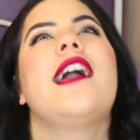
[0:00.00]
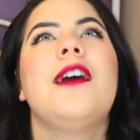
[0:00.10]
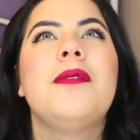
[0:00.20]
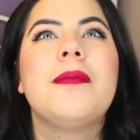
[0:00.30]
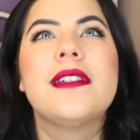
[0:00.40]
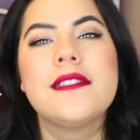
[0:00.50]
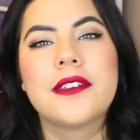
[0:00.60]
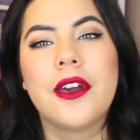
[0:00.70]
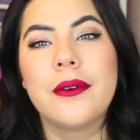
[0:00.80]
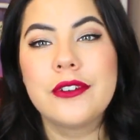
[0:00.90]
couple months
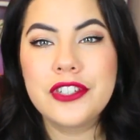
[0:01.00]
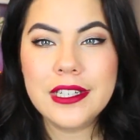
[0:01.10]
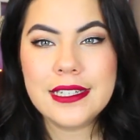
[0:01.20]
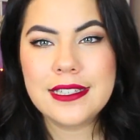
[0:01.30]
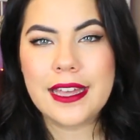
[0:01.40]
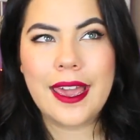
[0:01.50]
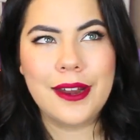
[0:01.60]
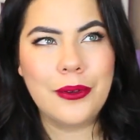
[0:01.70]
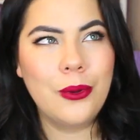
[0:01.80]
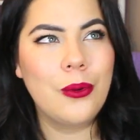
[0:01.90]
ago, She
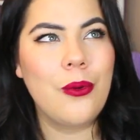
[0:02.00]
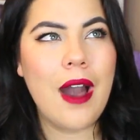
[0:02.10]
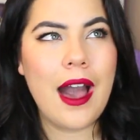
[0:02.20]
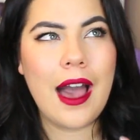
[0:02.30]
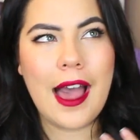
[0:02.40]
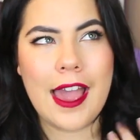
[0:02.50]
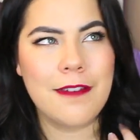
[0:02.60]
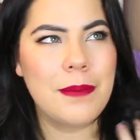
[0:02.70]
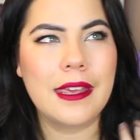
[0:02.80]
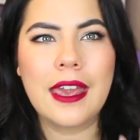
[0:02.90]
Inside, who
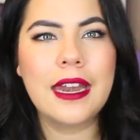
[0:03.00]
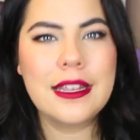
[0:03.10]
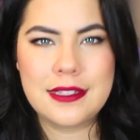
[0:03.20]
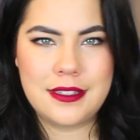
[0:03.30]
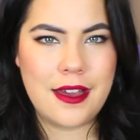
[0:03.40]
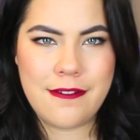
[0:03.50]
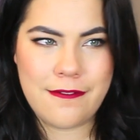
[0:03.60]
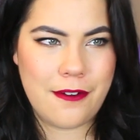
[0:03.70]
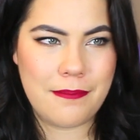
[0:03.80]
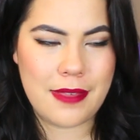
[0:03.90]
I've been getting stuff
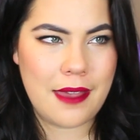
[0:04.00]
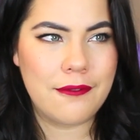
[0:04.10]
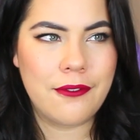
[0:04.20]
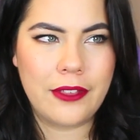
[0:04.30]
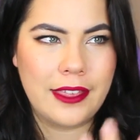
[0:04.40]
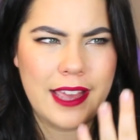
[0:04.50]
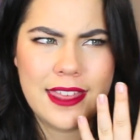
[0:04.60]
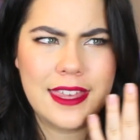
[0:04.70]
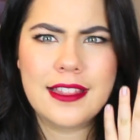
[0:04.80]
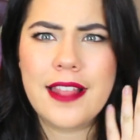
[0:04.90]
from them for like I
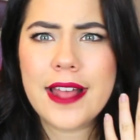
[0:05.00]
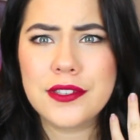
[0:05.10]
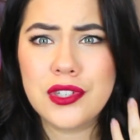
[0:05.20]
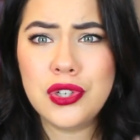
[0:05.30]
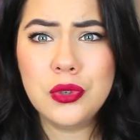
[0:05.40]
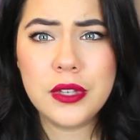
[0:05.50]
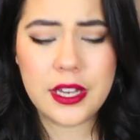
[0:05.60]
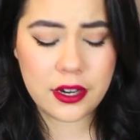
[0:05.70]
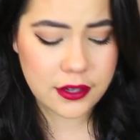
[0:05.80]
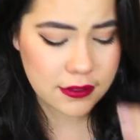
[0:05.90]
think the last two
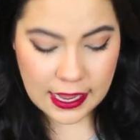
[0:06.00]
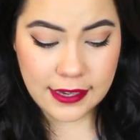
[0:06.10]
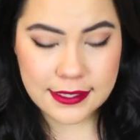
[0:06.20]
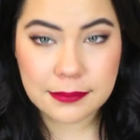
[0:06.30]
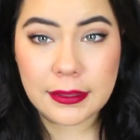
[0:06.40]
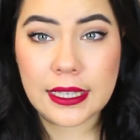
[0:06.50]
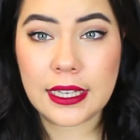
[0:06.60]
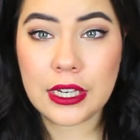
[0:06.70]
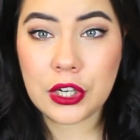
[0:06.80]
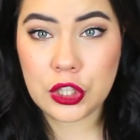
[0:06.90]
years. Sent
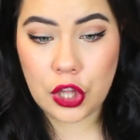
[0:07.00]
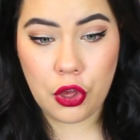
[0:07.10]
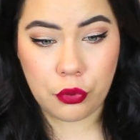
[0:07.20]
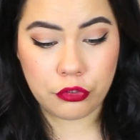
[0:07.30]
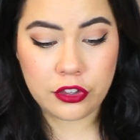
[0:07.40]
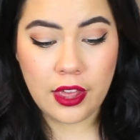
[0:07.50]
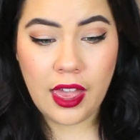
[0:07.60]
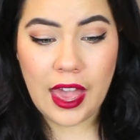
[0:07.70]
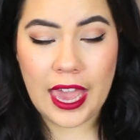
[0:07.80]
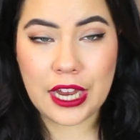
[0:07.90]
me clothes.
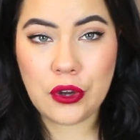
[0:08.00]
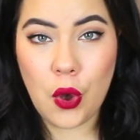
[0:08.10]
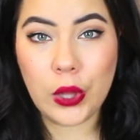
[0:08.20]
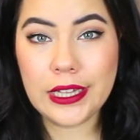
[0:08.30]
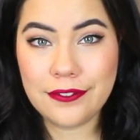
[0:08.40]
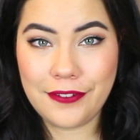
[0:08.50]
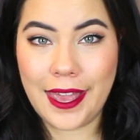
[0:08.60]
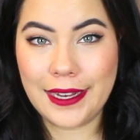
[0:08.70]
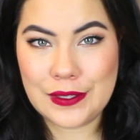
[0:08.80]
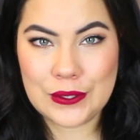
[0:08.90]
I can only
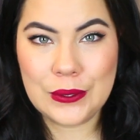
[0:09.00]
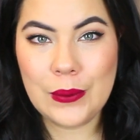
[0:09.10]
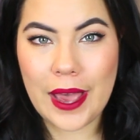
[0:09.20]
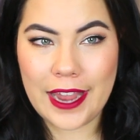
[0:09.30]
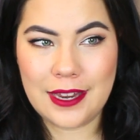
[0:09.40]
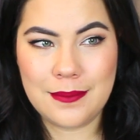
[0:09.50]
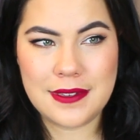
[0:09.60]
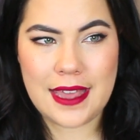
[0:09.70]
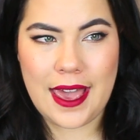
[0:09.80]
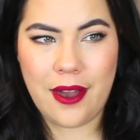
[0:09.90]
find two
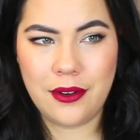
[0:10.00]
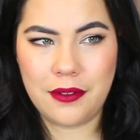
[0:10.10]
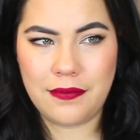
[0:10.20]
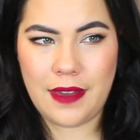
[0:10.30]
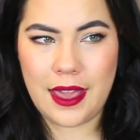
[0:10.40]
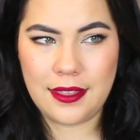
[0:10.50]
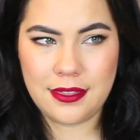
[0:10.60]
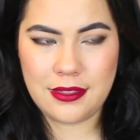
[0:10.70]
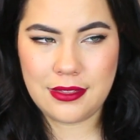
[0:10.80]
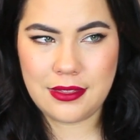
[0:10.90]
items out of I
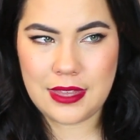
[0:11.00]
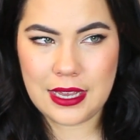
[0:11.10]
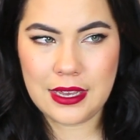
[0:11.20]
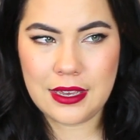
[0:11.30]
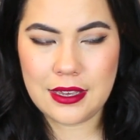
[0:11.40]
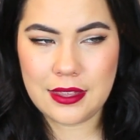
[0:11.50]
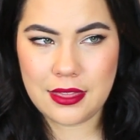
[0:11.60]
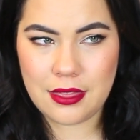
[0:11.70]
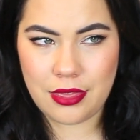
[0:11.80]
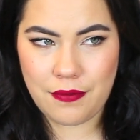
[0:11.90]
think
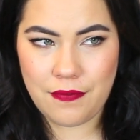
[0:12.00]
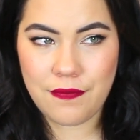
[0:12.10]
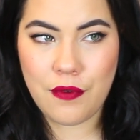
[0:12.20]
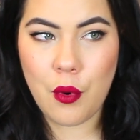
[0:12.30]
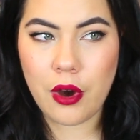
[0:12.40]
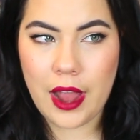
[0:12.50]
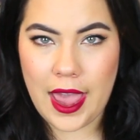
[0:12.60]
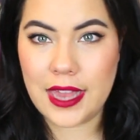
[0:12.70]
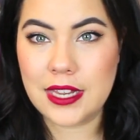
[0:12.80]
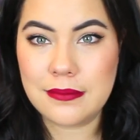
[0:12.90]
the four
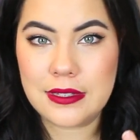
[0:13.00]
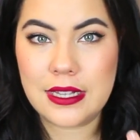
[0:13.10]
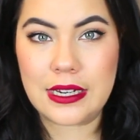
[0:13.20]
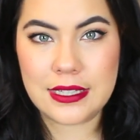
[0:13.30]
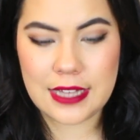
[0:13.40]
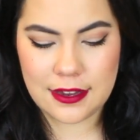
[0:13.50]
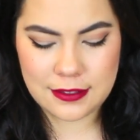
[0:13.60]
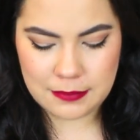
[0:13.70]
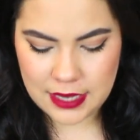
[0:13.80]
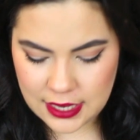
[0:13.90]
items they
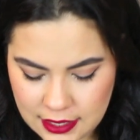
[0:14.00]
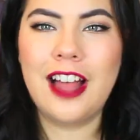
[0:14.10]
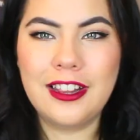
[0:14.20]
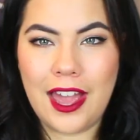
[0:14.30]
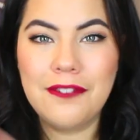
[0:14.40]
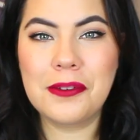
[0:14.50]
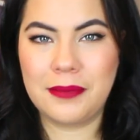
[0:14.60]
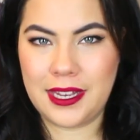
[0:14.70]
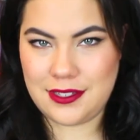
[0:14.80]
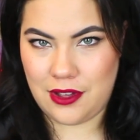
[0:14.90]
sent me. I'll have them
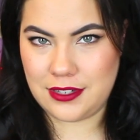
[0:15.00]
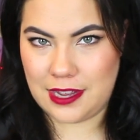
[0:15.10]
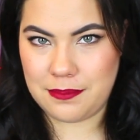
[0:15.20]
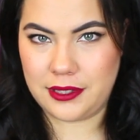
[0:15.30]
linked all down